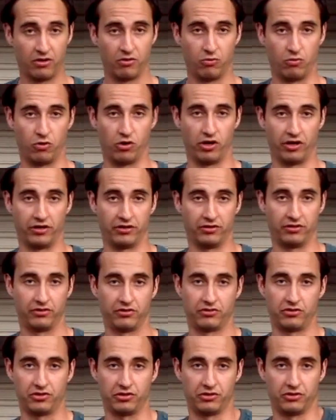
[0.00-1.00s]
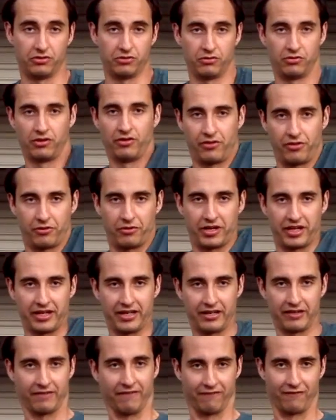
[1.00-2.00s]
1, 2,
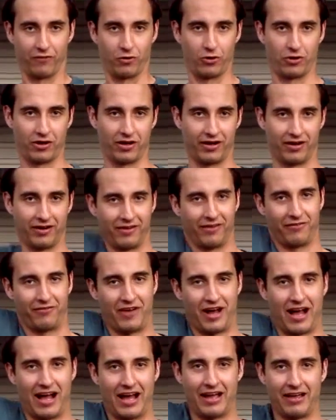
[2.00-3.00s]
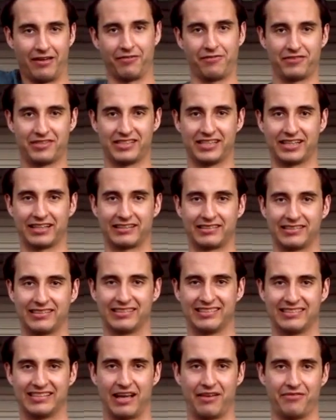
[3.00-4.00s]
3, 4, 5, 6,
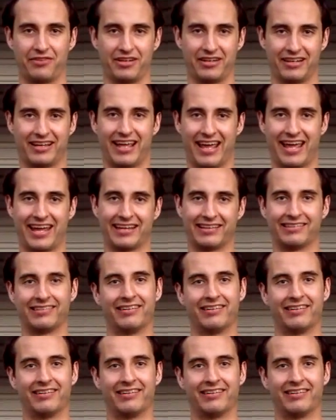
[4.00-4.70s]
7, 8.